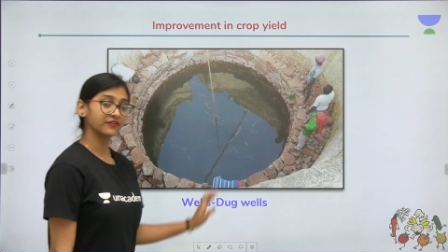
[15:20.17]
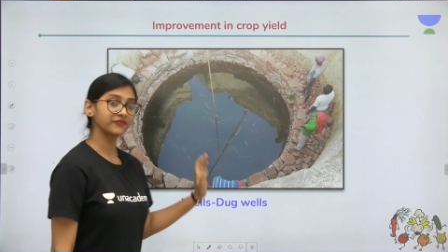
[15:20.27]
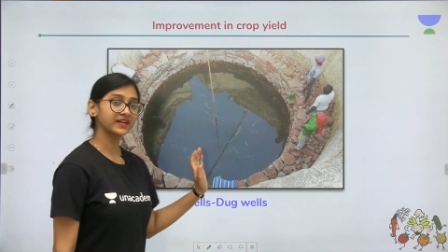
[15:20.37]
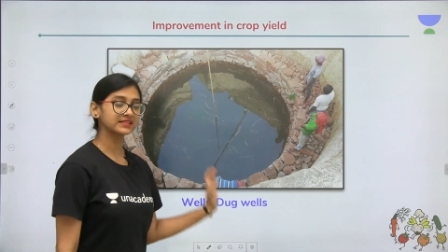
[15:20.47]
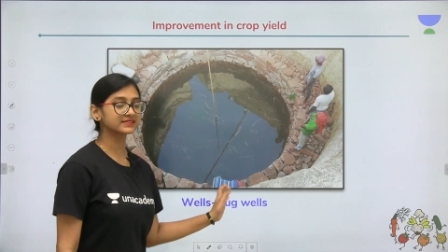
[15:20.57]

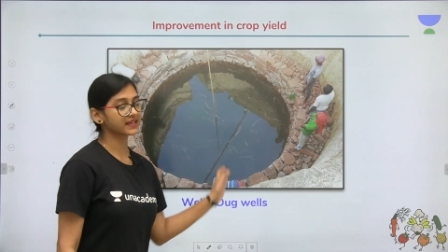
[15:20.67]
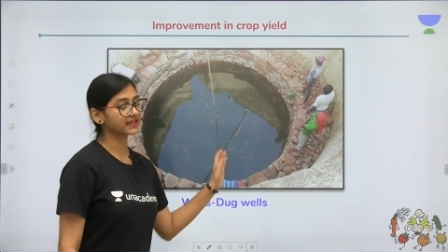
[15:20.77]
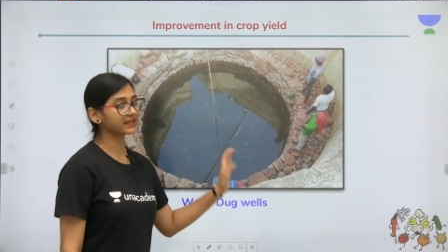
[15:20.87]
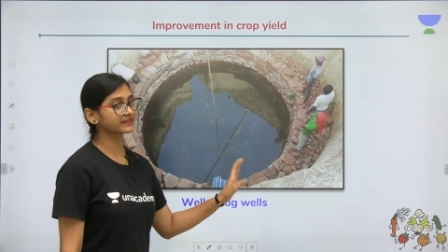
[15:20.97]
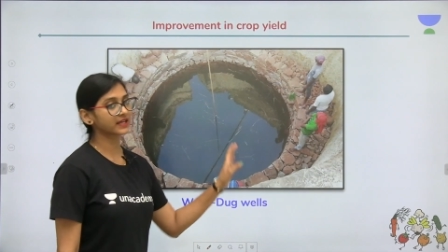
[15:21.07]
Wells,
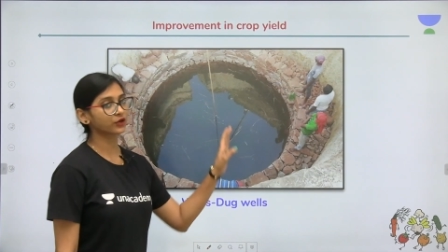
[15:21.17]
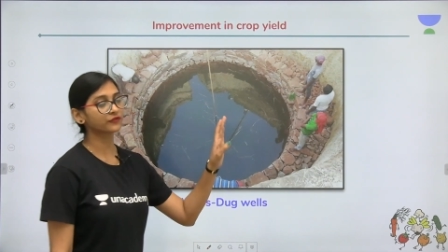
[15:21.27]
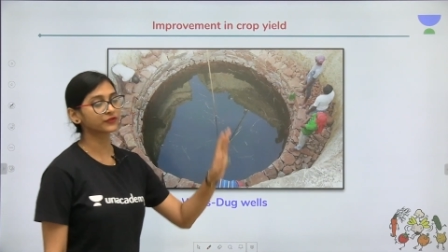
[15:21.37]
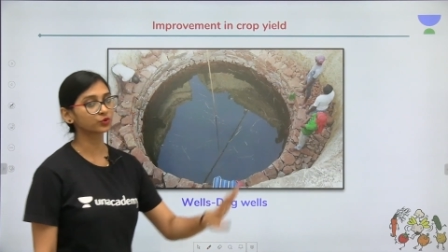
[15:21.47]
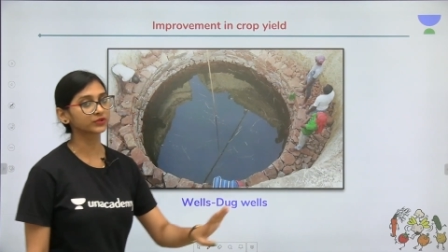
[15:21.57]
again, they are
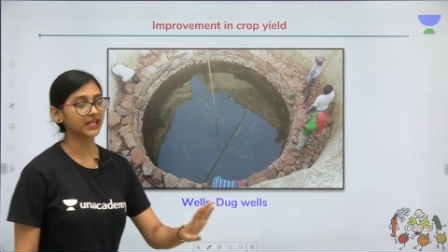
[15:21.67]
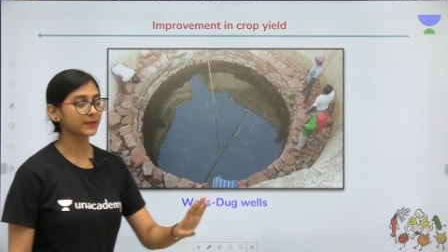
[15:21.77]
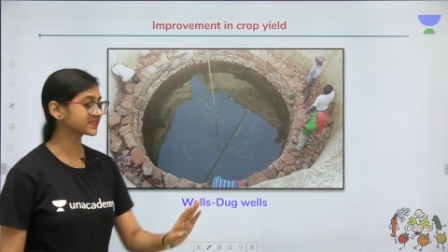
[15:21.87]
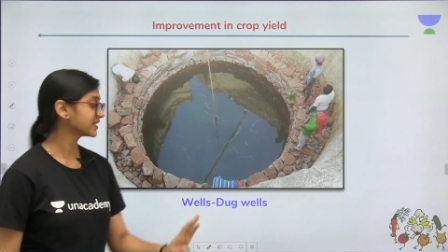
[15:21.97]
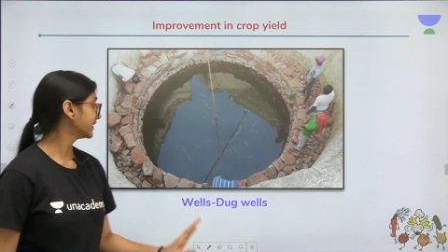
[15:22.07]
of two
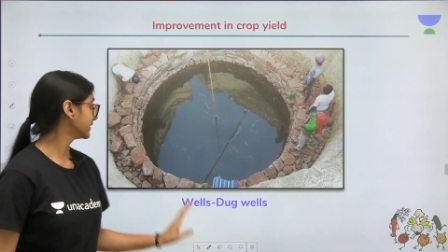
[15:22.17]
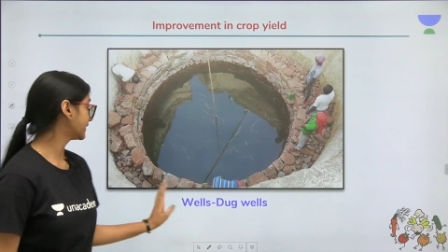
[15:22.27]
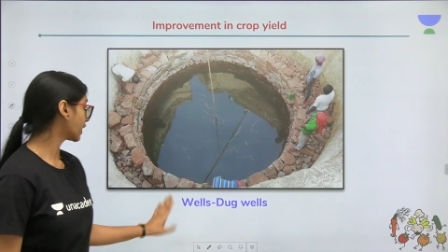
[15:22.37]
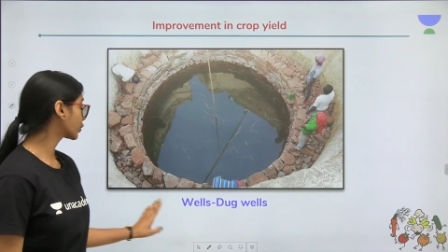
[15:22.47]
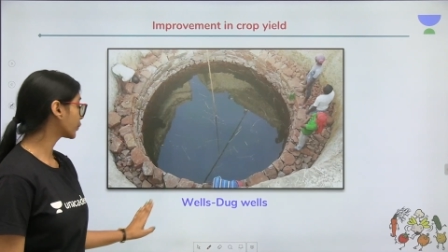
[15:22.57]
types,
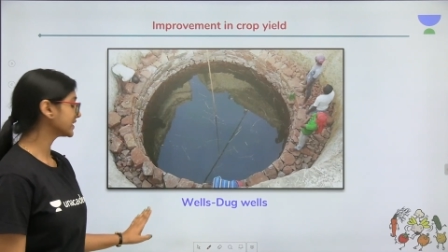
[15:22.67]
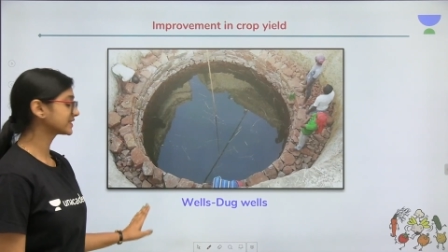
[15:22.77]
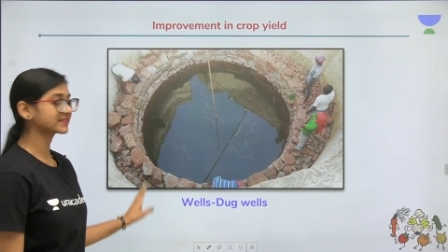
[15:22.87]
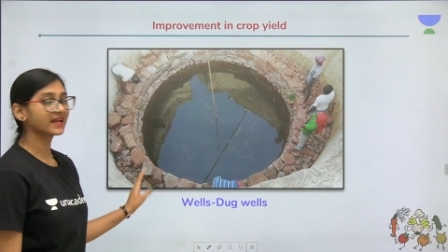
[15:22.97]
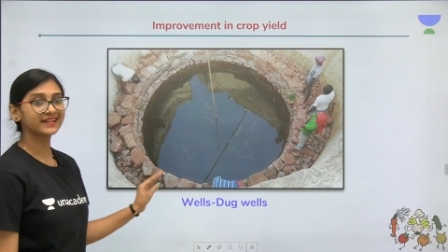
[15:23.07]
dug
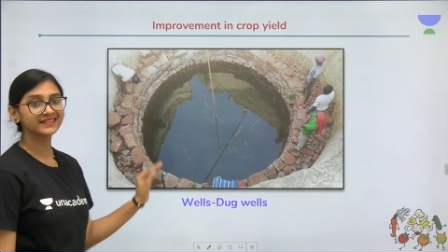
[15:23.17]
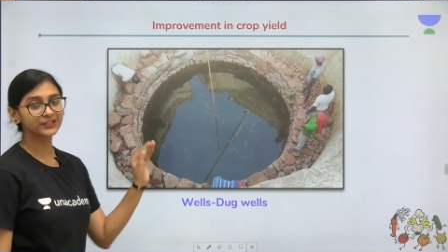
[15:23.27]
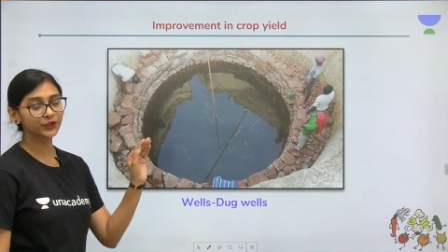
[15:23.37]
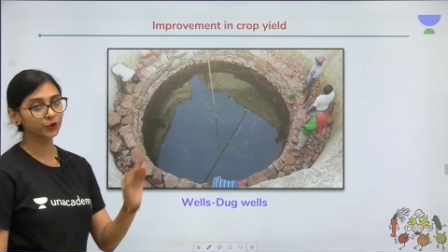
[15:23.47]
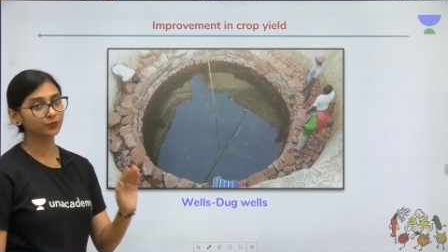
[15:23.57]
wells and
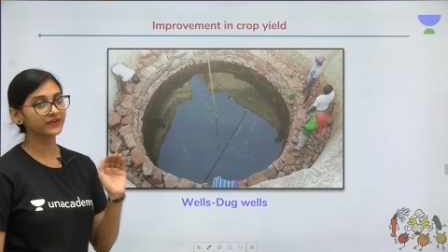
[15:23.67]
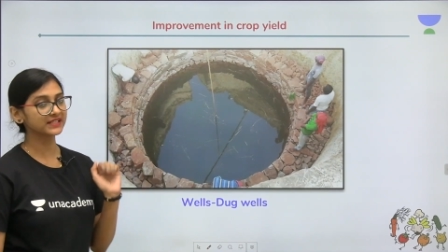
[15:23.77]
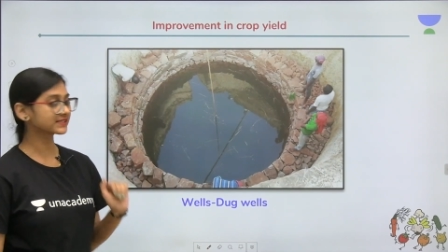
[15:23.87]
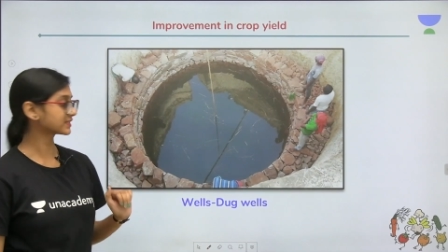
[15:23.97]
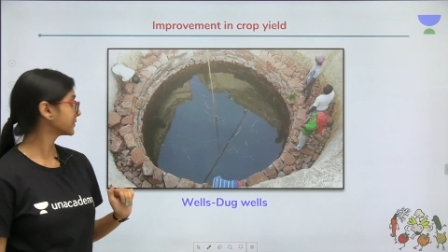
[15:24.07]
tube
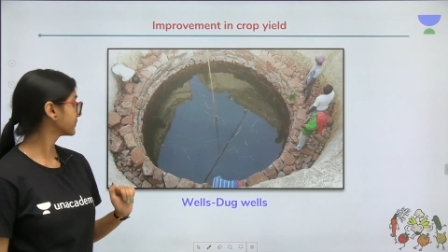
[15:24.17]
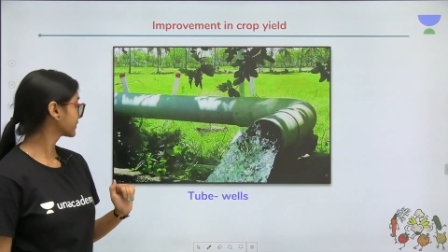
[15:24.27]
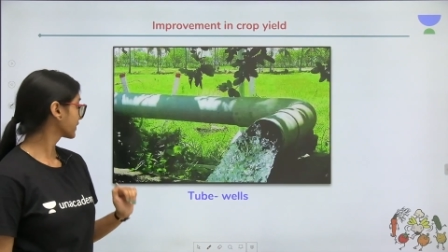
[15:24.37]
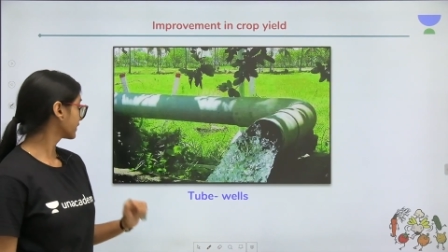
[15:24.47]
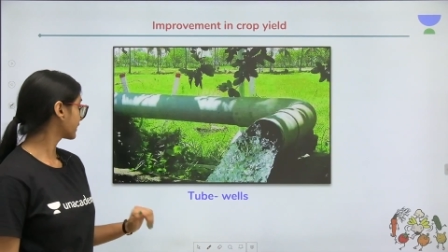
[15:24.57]
wells,
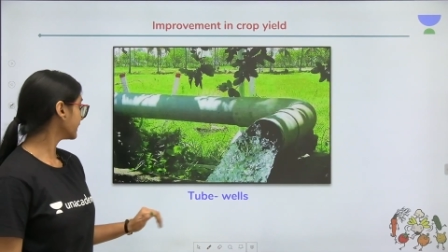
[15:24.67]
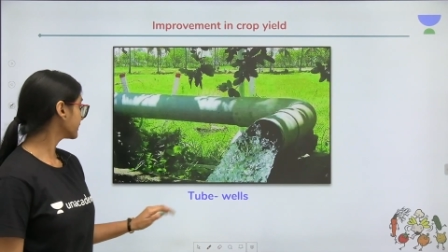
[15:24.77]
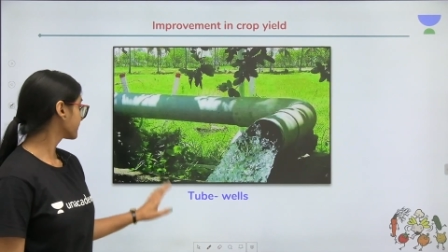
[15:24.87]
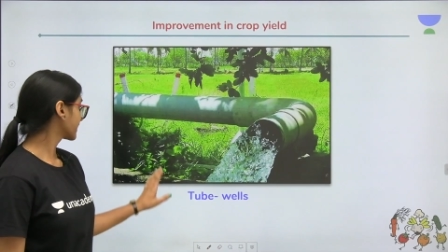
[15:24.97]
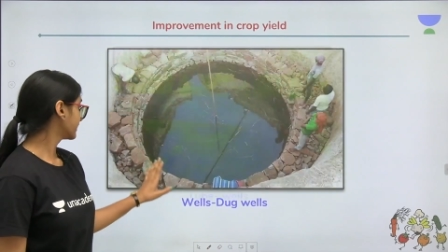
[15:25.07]

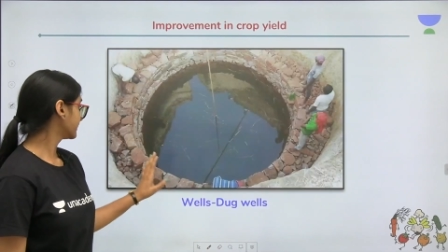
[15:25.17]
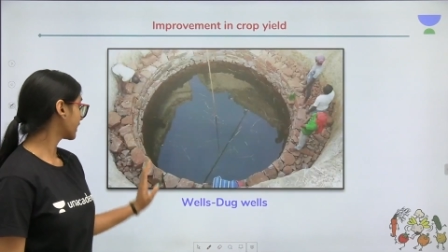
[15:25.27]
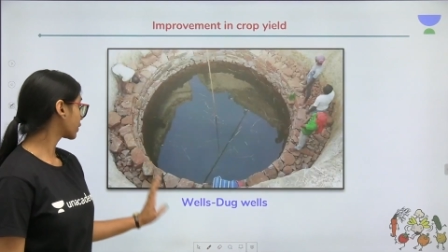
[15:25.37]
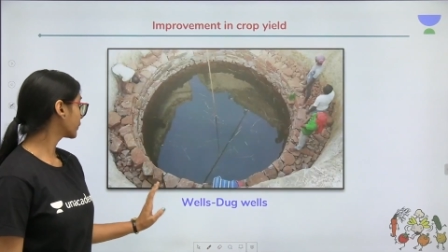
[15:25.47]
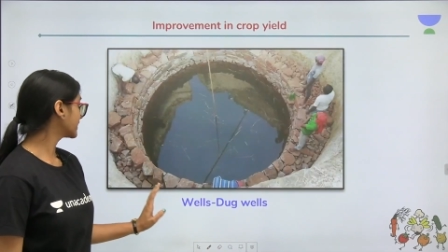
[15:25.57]
right?
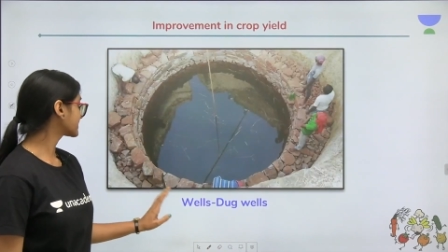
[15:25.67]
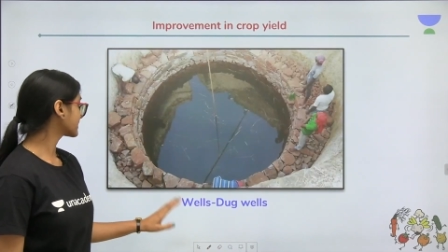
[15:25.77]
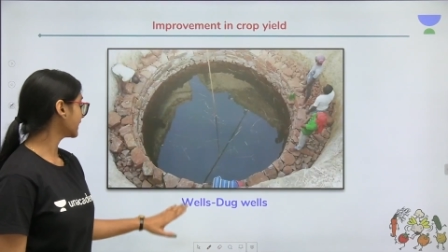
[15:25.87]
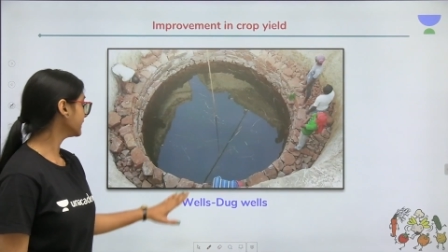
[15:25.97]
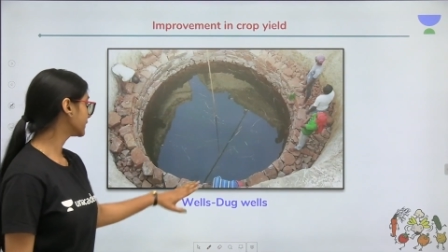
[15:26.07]
Dug wells
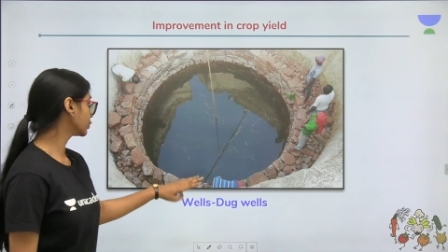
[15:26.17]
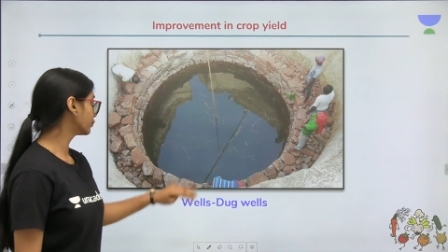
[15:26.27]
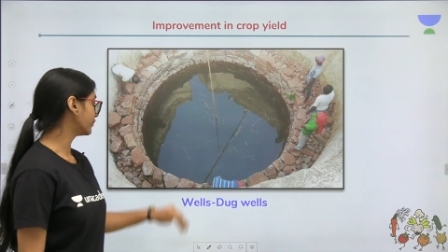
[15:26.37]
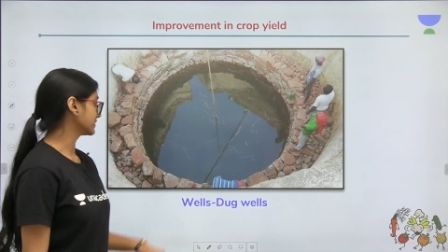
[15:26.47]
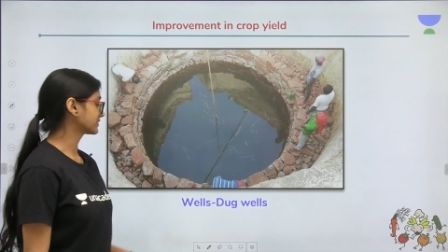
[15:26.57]
and
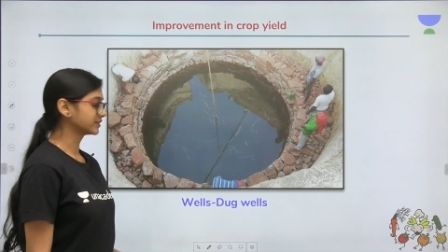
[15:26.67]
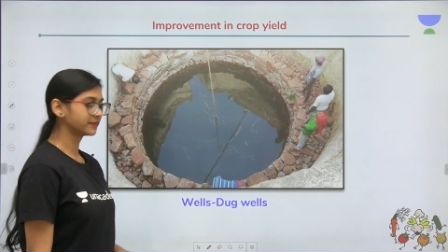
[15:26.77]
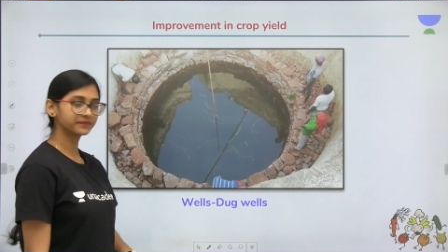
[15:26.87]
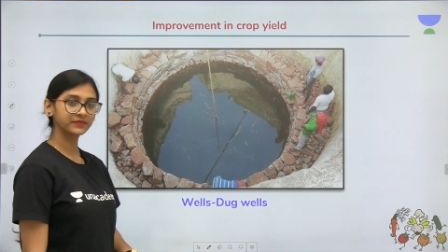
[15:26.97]
tube wells.